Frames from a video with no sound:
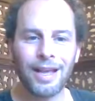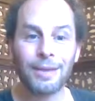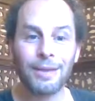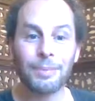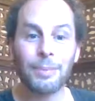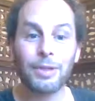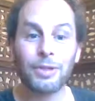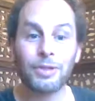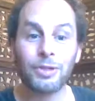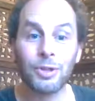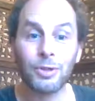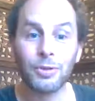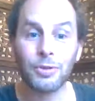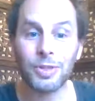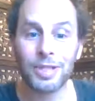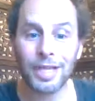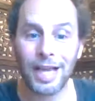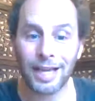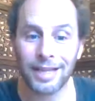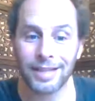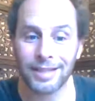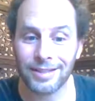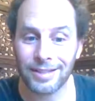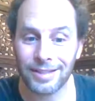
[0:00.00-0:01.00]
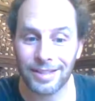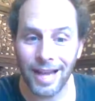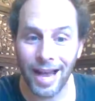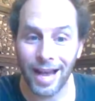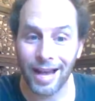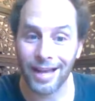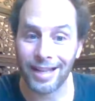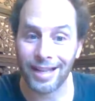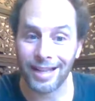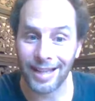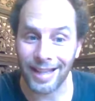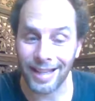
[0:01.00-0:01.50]
Give me 2 seconds.
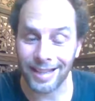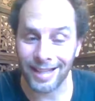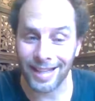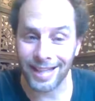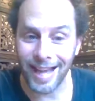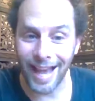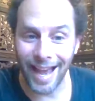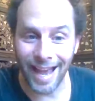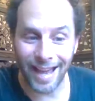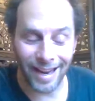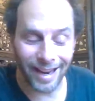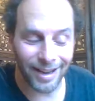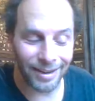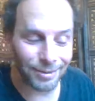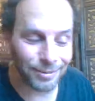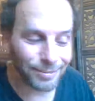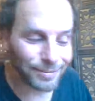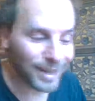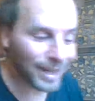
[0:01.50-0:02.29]
I gotta let the cat out,